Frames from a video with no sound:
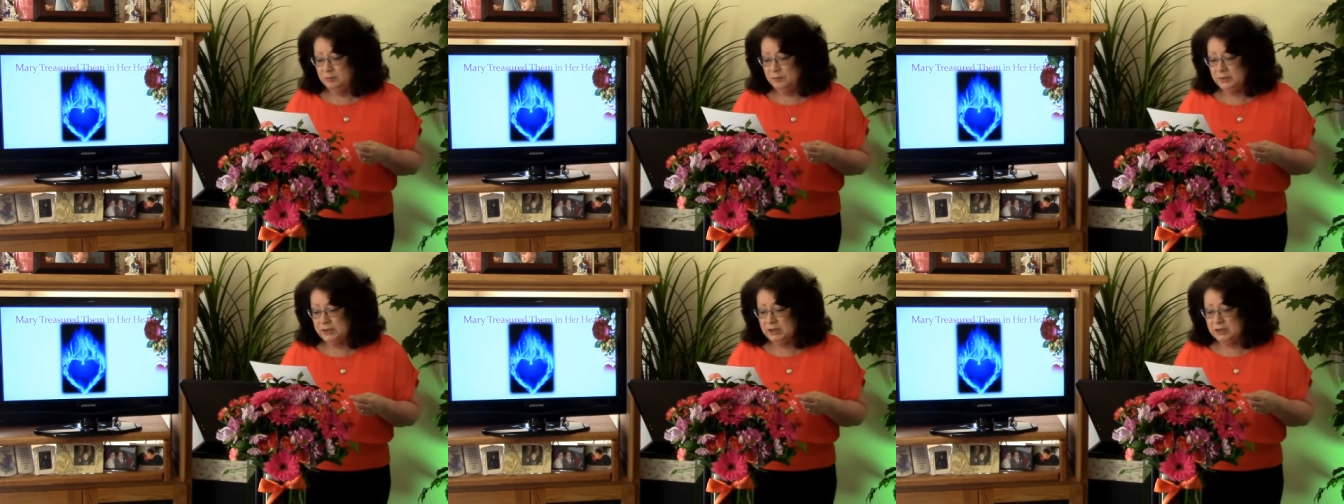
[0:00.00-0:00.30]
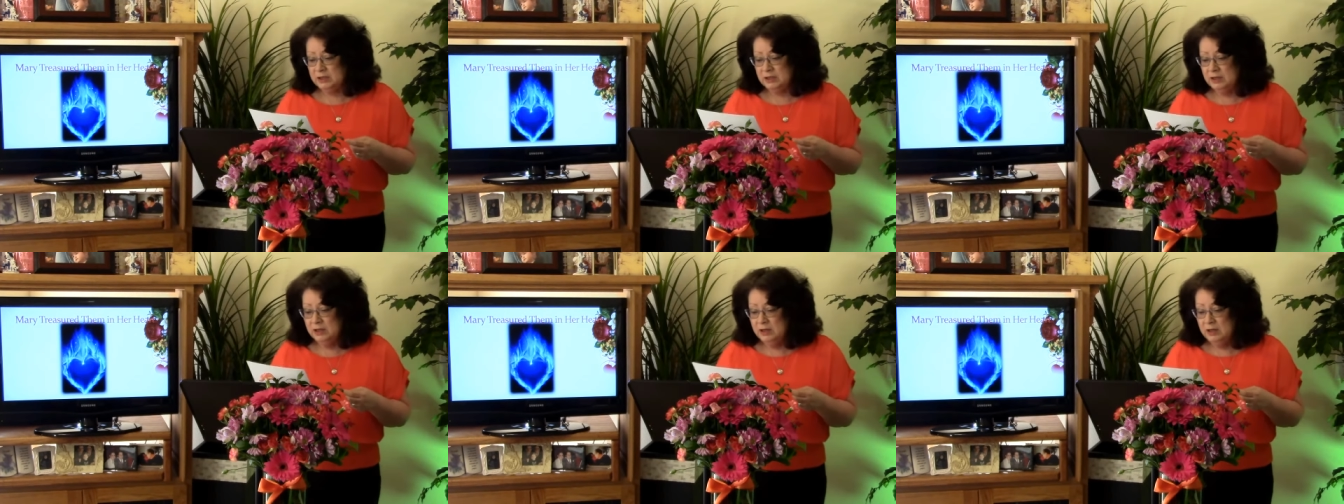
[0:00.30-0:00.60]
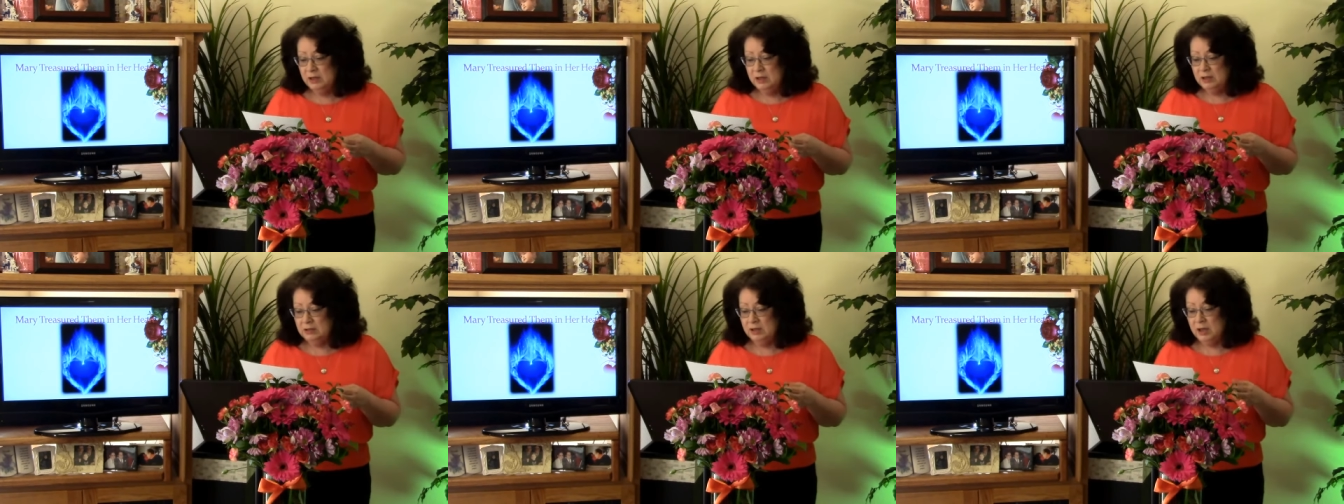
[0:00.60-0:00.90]
but
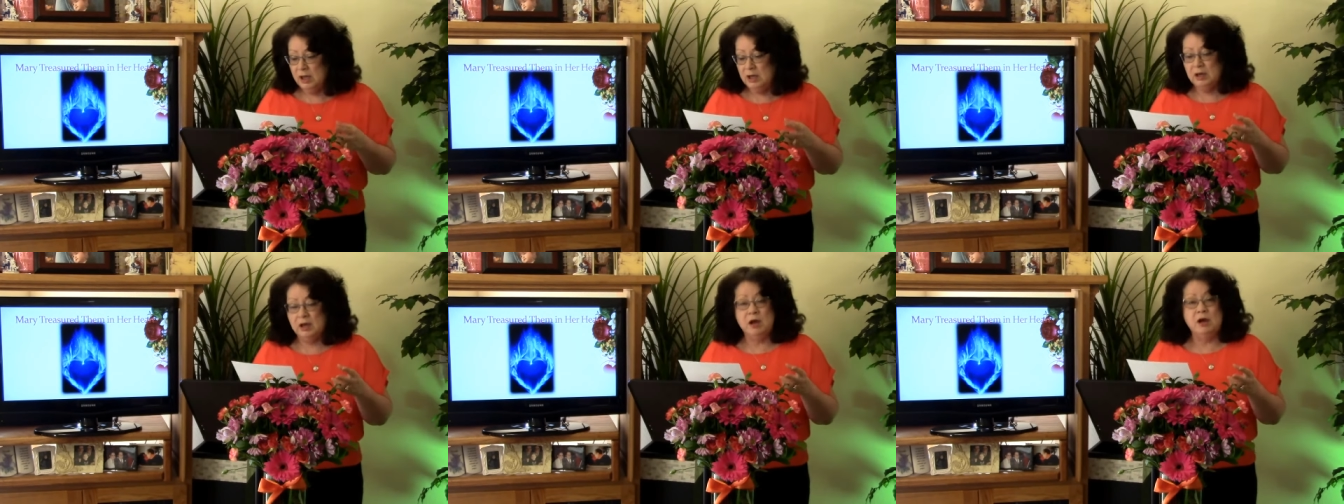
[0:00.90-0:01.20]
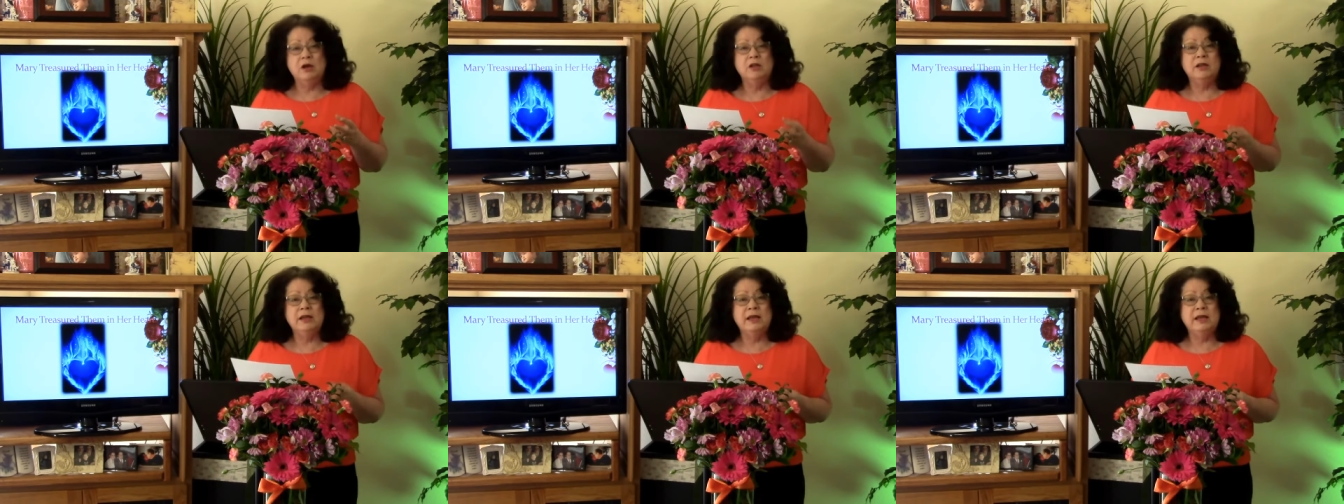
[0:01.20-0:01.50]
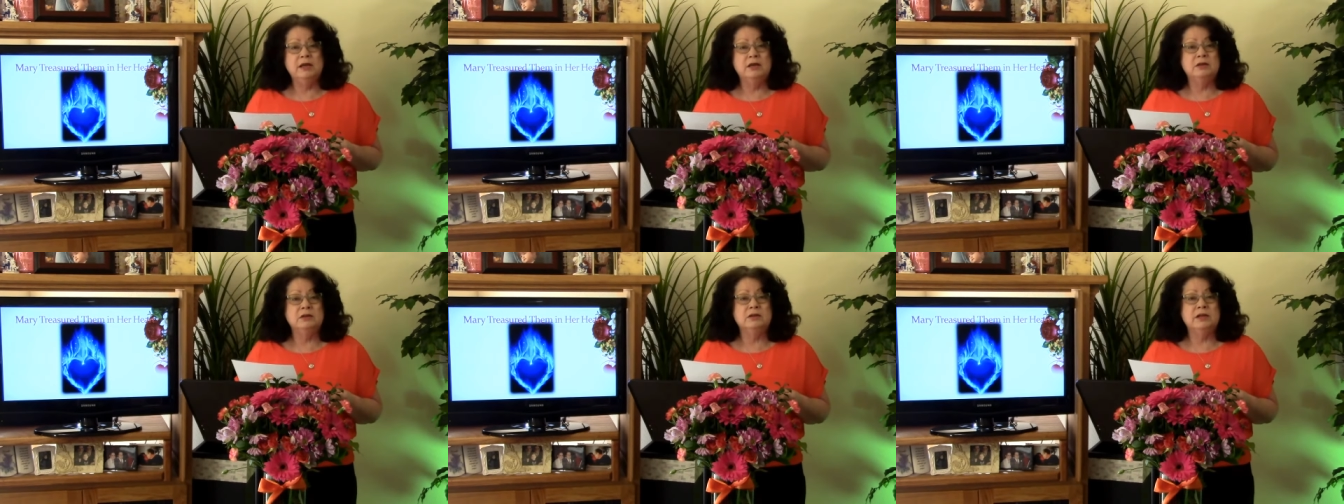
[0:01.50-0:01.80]
not all
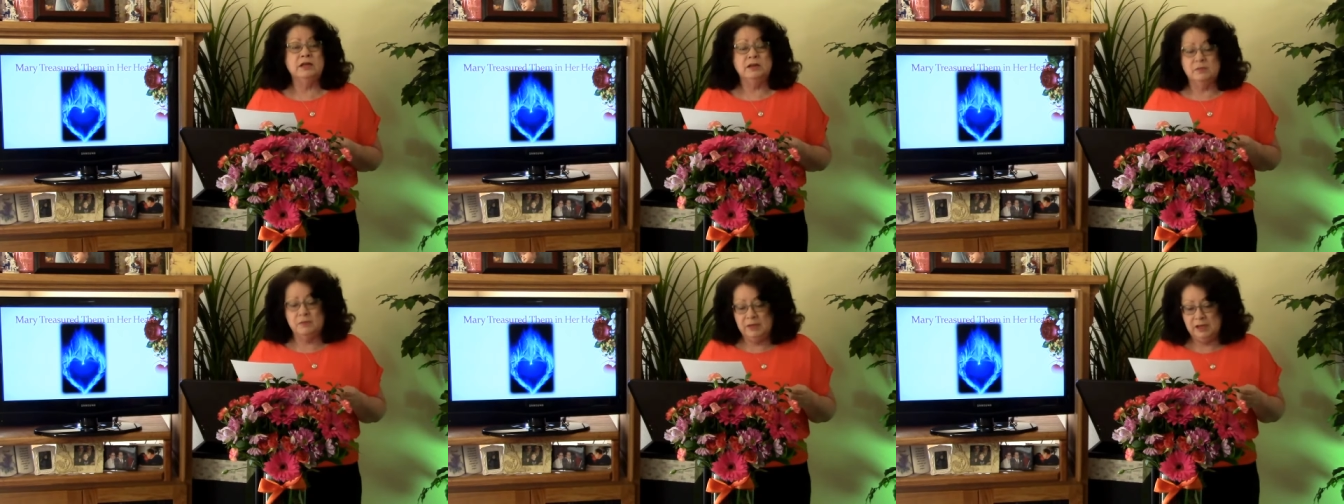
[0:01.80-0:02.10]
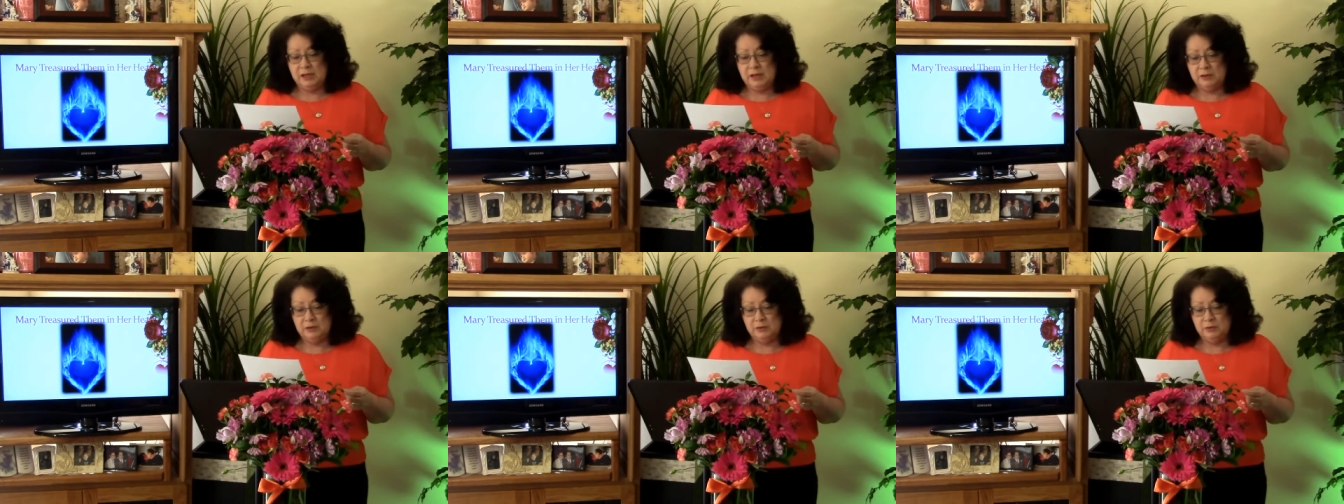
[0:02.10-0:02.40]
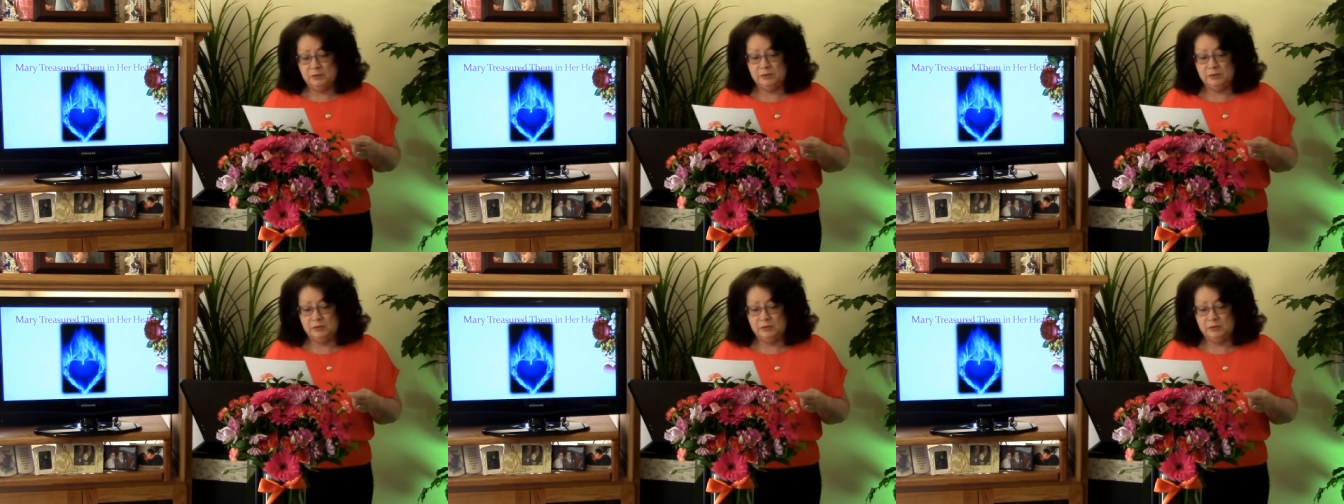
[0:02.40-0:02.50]
held him in the